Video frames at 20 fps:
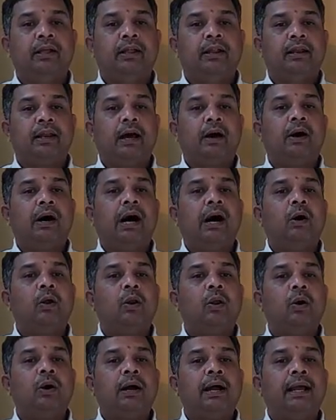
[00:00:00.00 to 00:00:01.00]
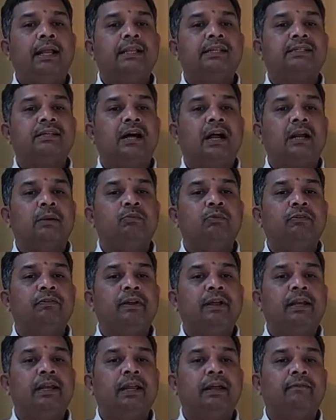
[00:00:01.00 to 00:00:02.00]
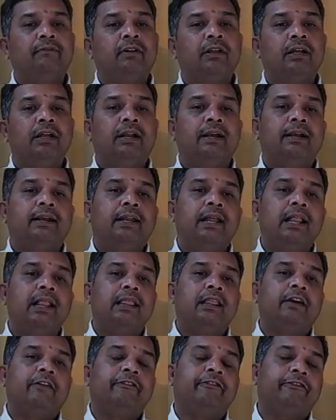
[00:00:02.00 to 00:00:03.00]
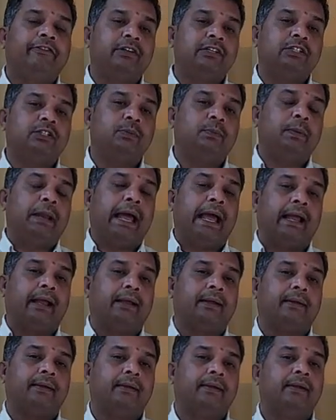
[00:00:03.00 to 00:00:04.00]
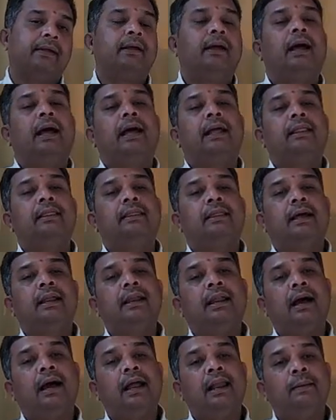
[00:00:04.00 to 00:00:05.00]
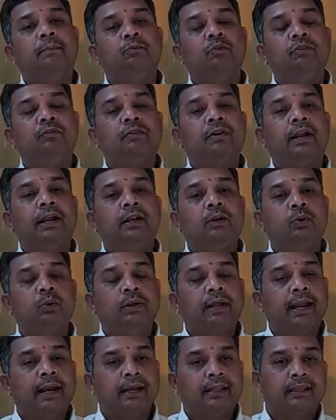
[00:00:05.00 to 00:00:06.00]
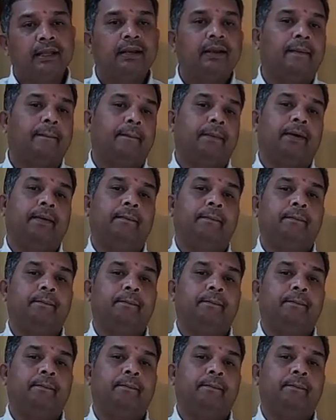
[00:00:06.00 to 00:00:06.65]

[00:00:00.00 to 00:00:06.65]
Now how long I'll start moving left? Till the first blank, and then I'll move right to get the number.